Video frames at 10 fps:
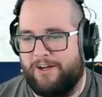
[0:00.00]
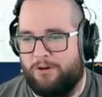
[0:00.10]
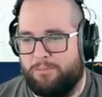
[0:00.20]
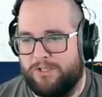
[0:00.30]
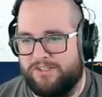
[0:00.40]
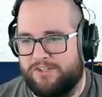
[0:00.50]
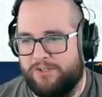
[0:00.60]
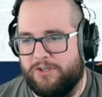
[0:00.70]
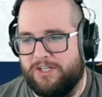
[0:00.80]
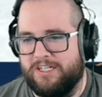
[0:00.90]
open
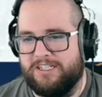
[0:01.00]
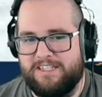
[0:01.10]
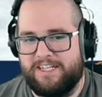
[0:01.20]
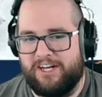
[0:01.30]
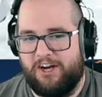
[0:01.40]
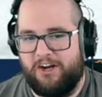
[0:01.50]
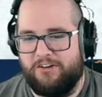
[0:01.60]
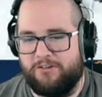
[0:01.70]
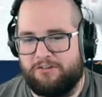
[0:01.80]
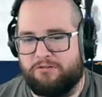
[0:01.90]
too. He
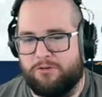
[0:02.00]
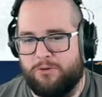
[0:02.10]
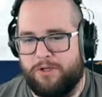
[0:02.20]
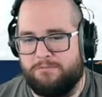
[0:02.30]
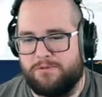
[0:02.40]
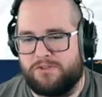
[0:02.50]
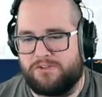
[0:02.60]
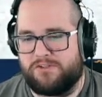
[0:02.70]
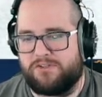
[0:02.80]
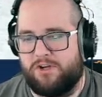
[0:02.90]
underthrew him
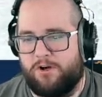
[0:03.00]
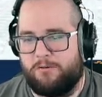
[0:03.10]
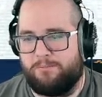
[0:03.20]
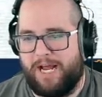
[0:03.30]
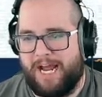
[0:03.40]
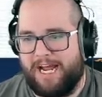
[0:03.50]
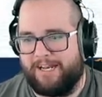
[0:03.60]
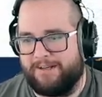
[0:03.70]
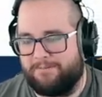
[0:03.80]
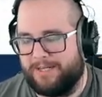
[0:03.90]
so
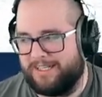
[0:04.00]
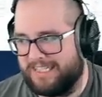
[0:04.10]
bad, but at